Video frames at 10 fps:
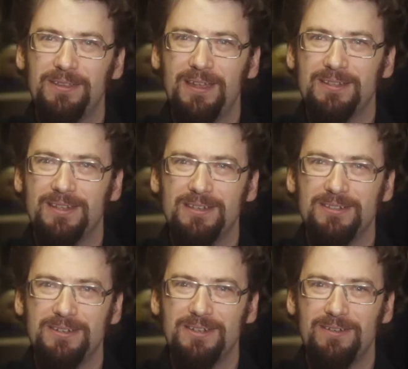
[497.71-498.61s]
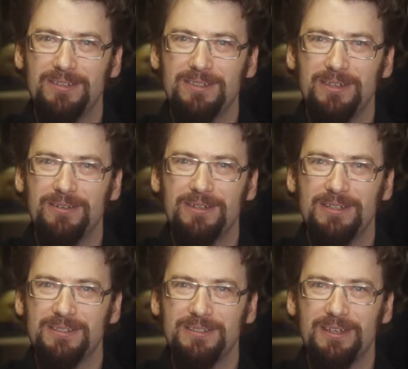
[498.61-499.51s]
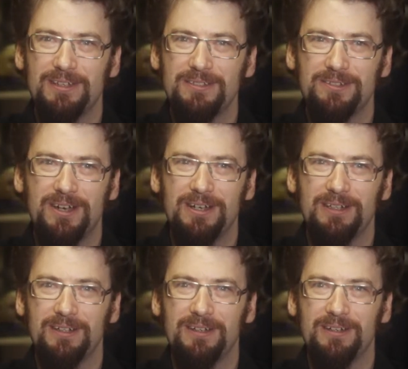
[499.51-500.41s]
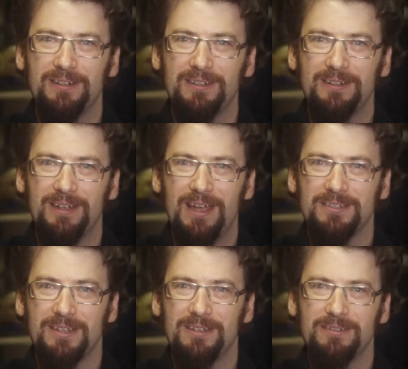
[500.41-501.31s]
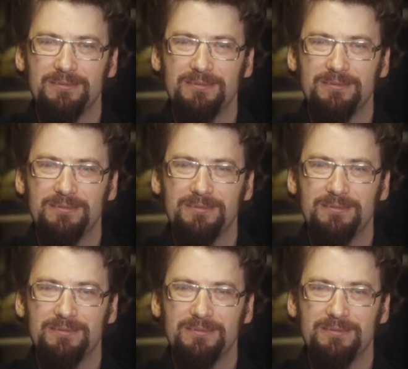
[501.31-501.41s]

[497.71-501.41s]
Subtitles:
that search and rescue is training their guys on.